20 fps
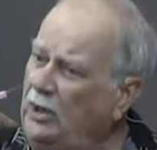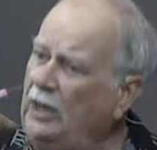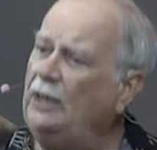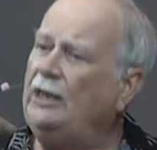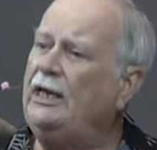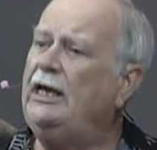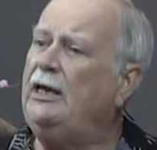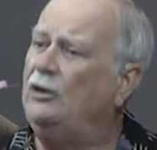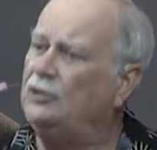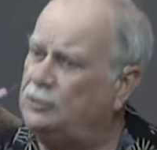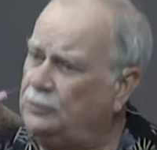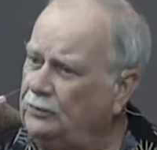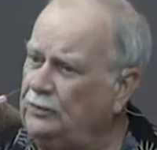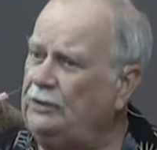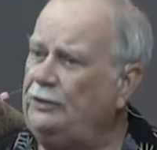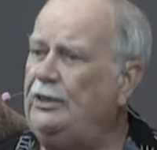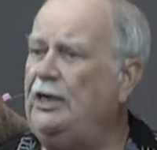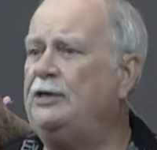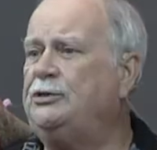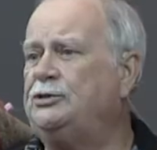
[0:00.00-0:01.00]
really is
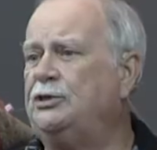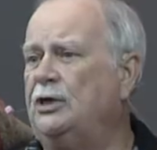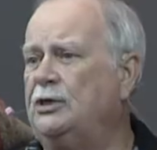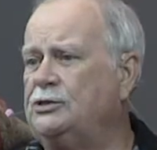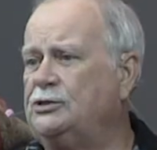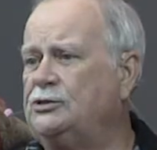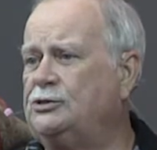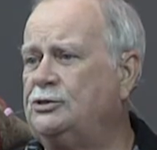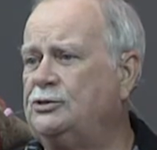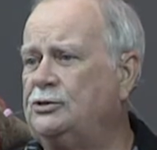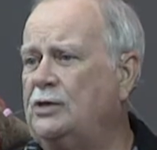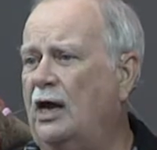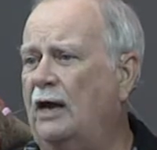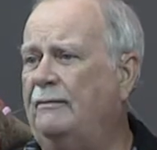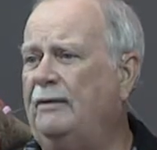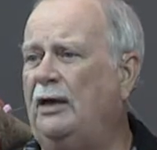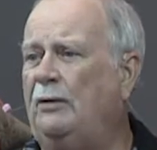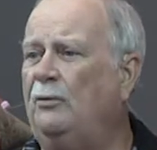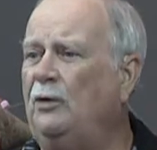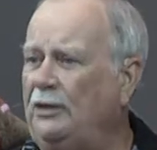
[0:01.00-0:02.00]
religious, I
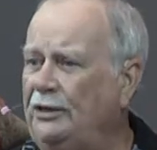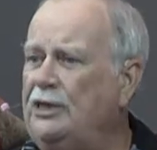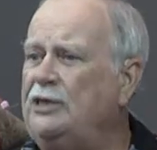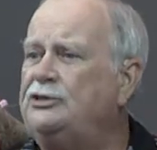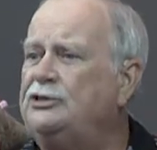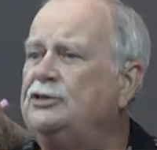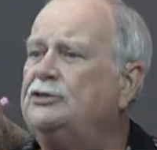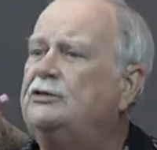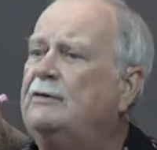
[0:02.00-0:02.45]
mean, religious